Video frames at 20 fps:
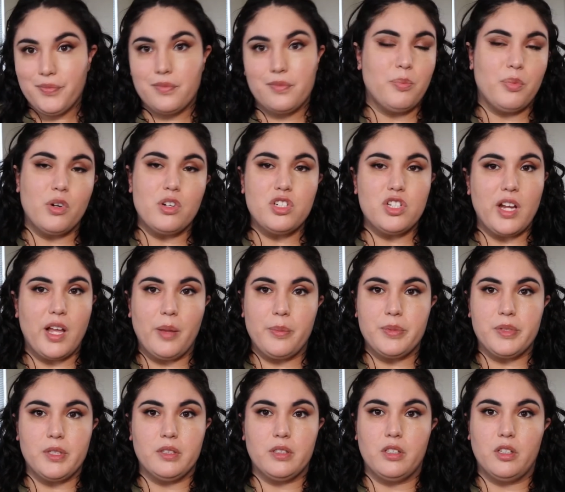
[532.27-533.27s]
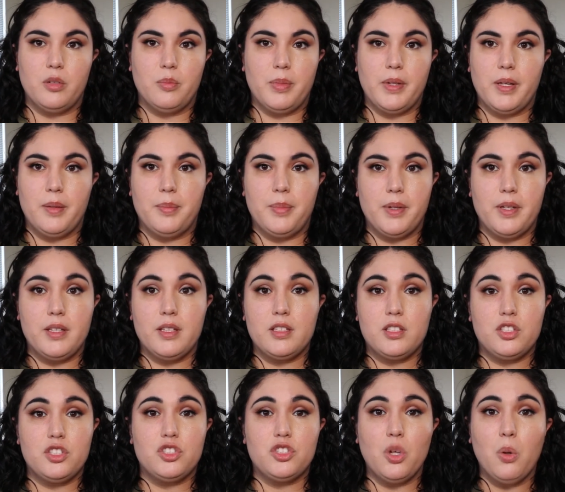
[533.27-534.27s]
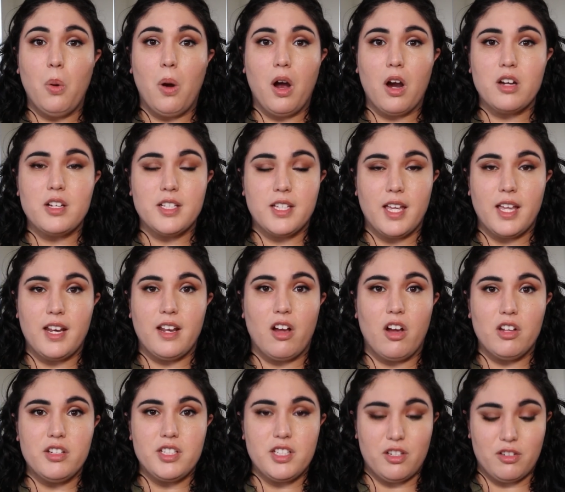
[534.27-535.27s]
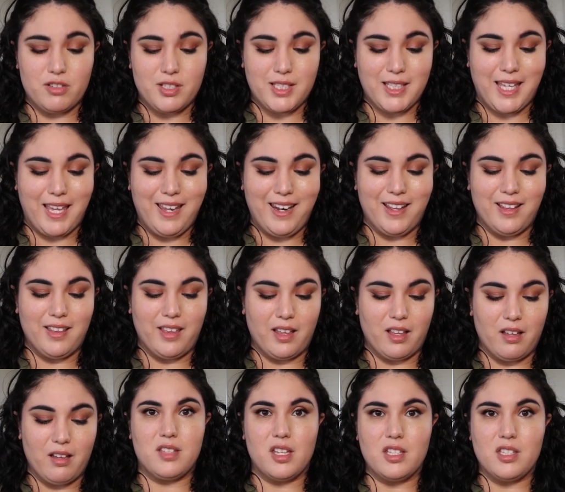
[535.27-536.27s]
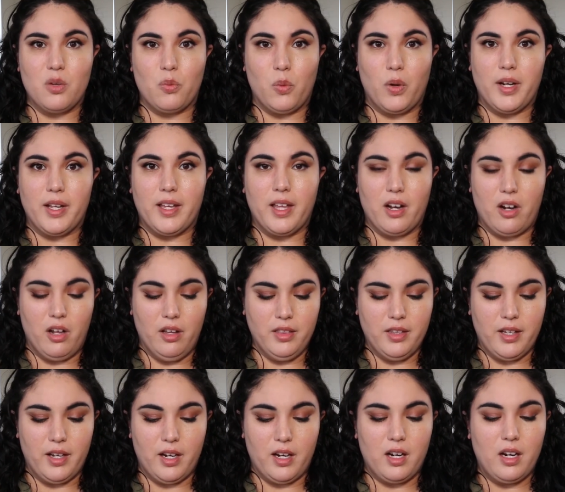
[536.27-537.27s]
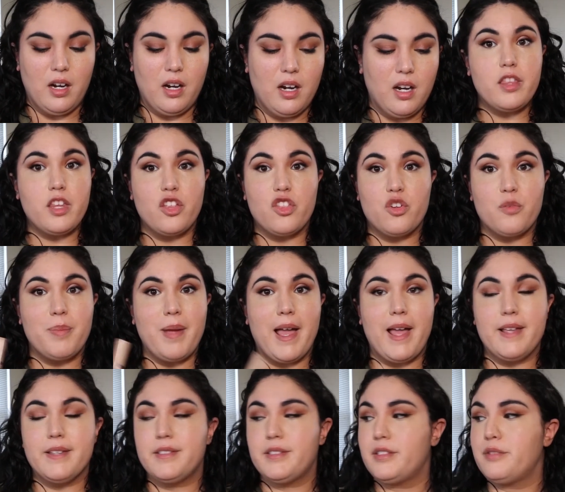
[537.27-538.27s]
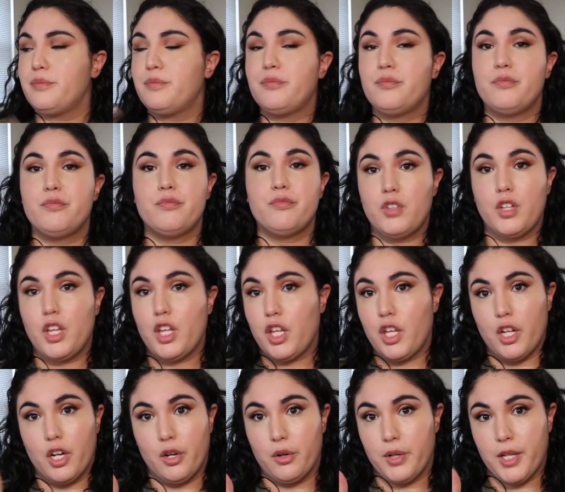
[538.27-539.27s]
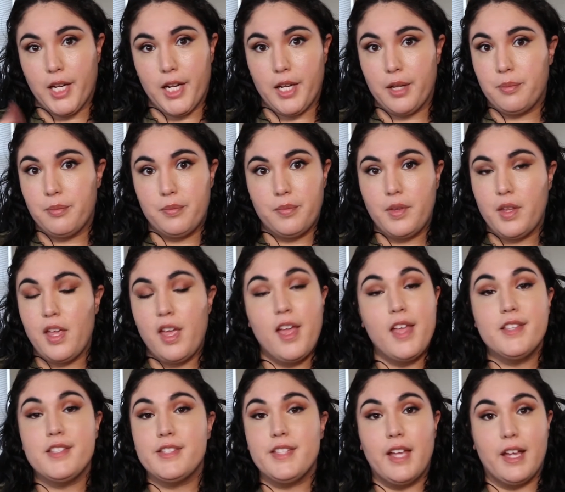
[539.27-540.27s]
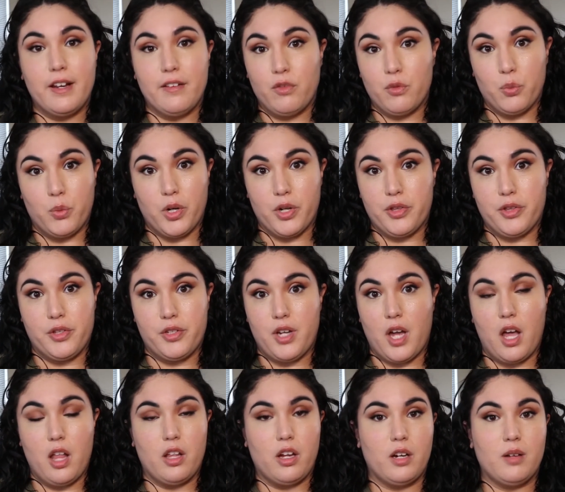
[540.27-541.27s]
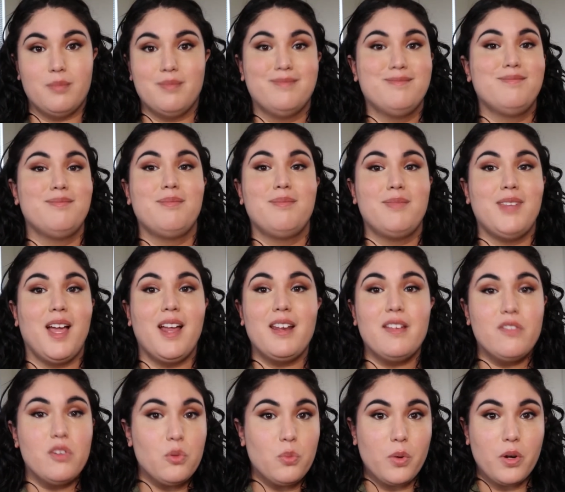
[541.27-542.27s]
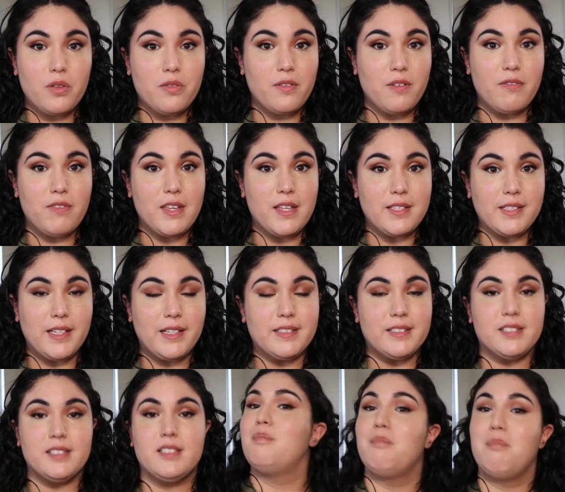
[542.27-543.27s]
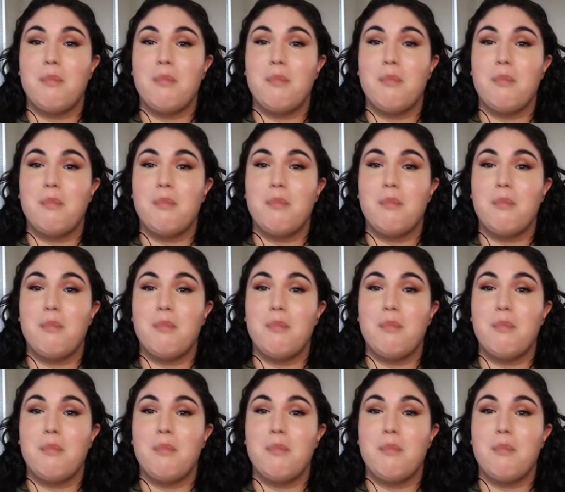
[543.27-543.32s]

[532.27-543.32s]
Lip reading: Brush helped a little bit, but it's so hard to get it onto your skin. It like doesn't want to get on there. Another pass. You don't need it. It's not even worth $1. Not even worth 50 cents.